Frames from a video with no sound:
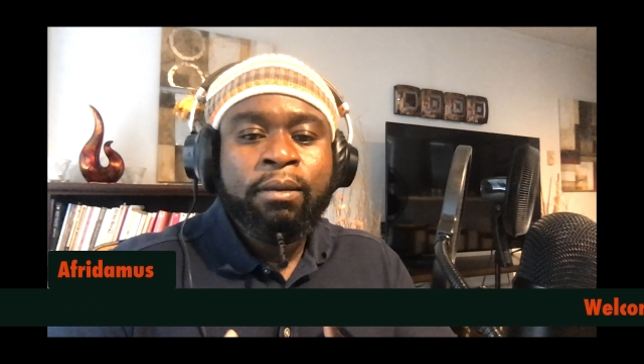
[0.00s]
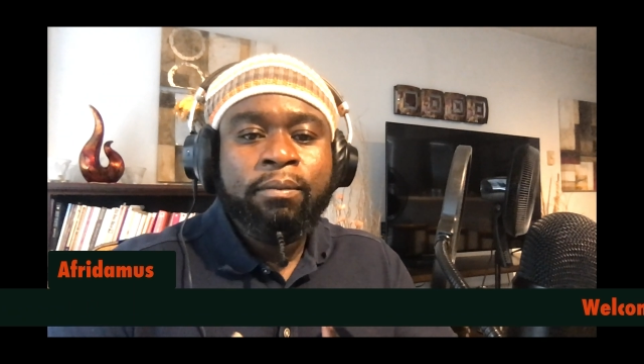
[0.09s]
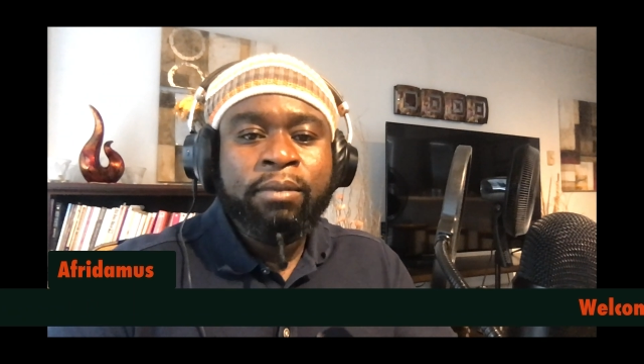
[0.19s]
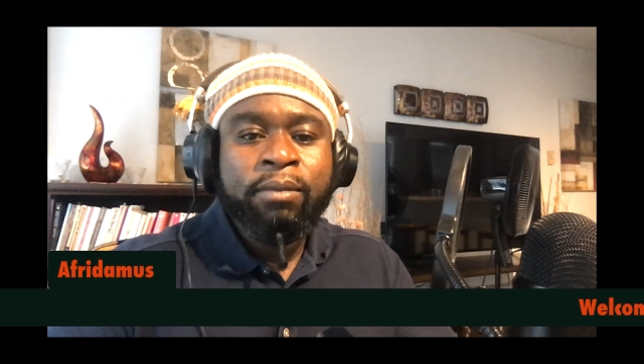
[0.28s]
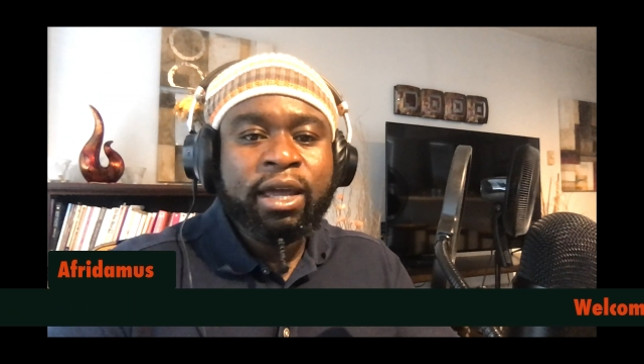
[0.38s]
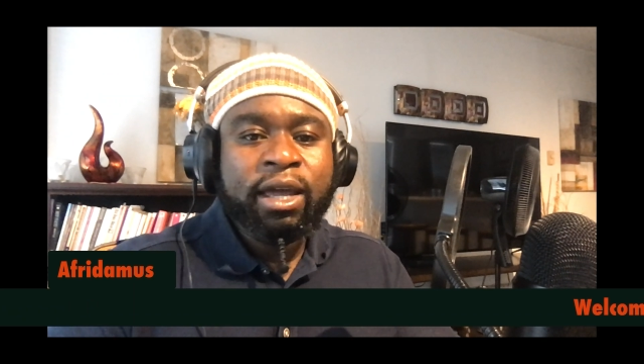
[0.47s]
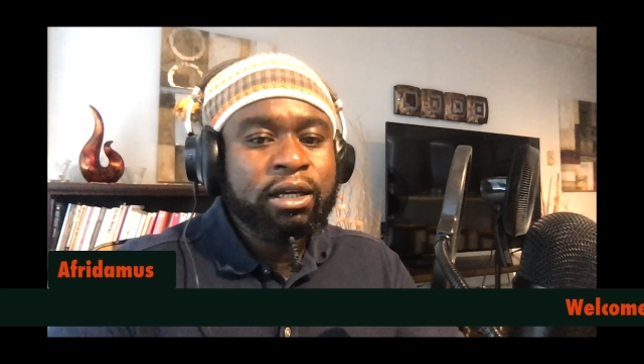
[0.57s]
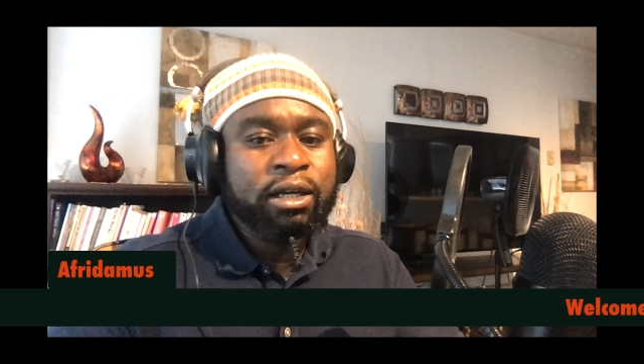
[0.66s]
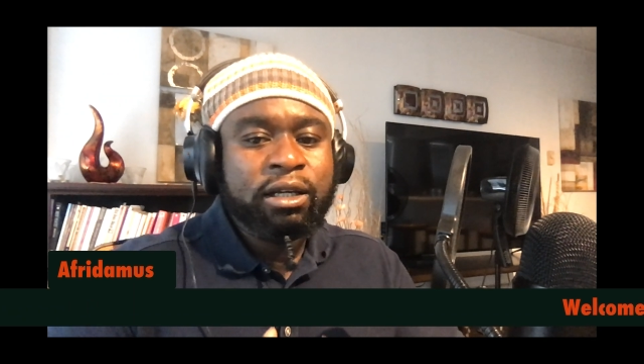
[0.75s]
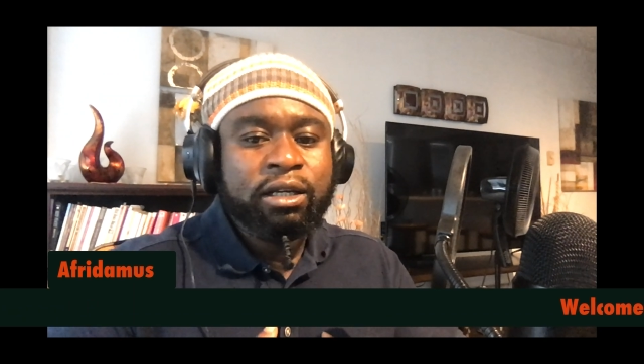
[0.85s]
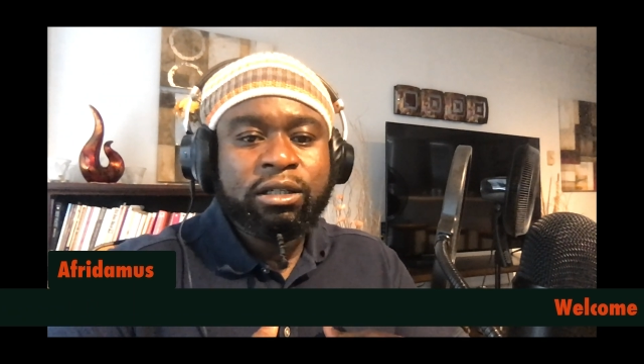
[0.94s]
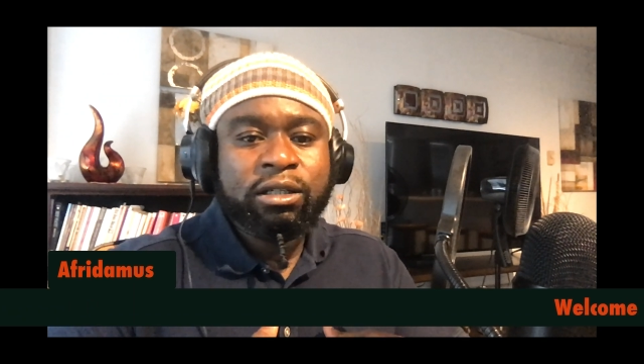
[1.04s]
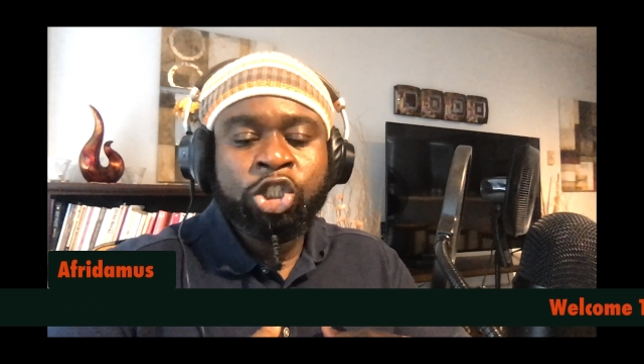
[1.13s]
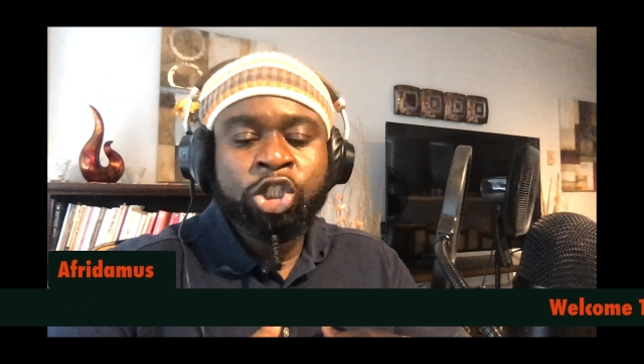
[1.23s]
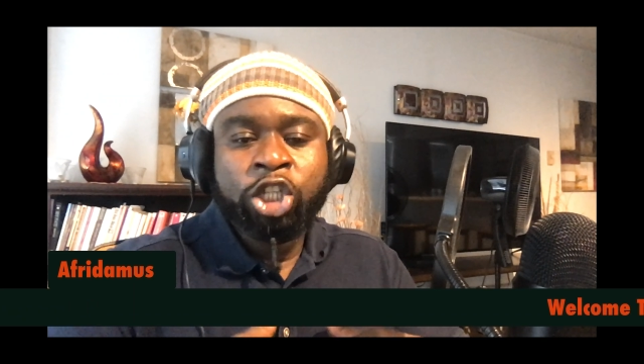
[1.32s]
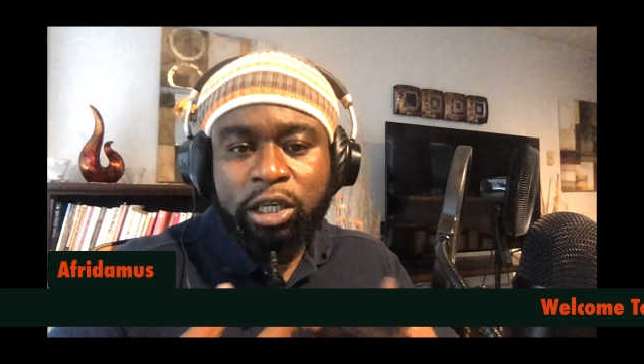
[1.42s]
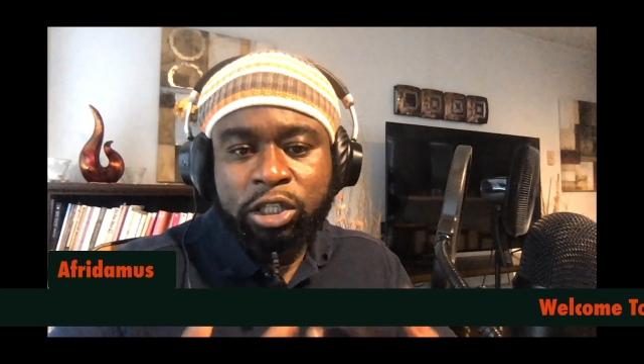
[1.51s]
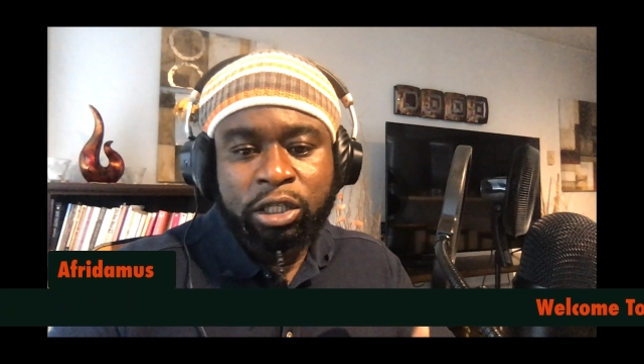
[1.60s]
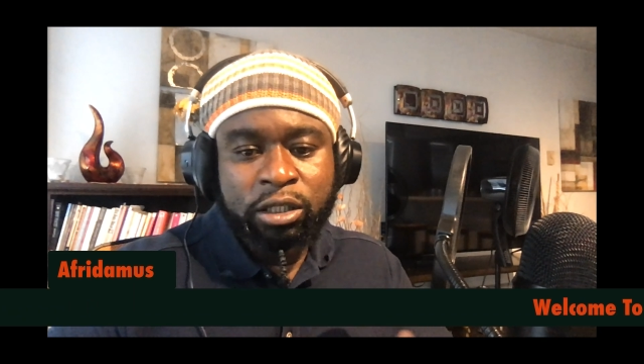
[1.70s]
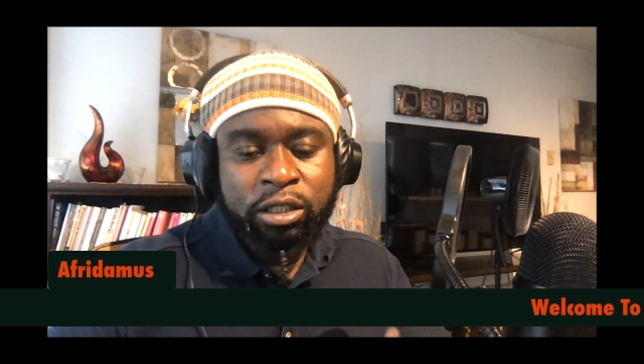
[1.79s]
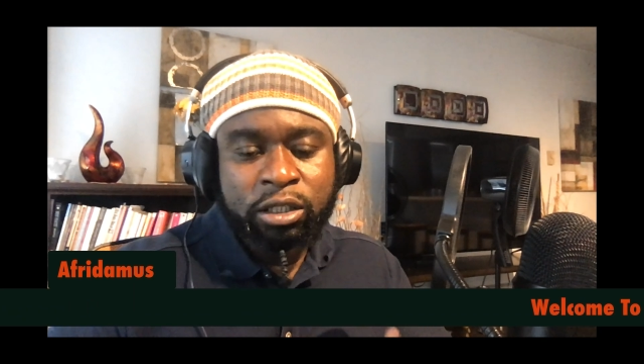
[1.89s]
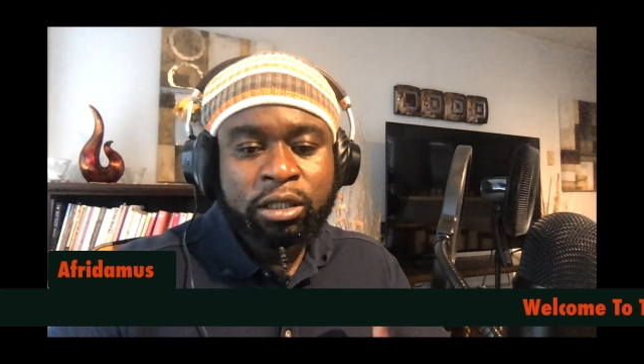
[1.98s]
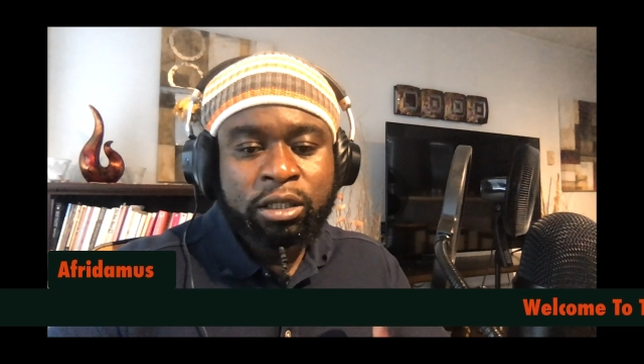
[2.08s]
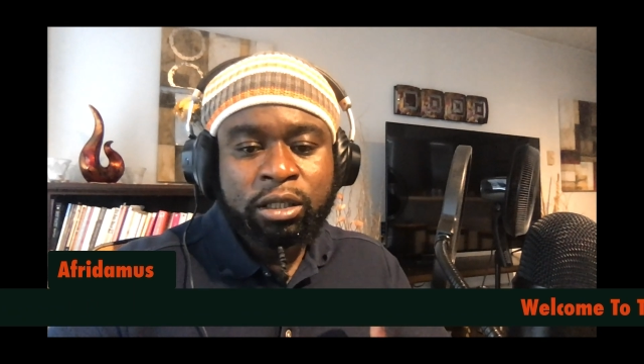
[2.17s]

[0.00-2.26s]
make changes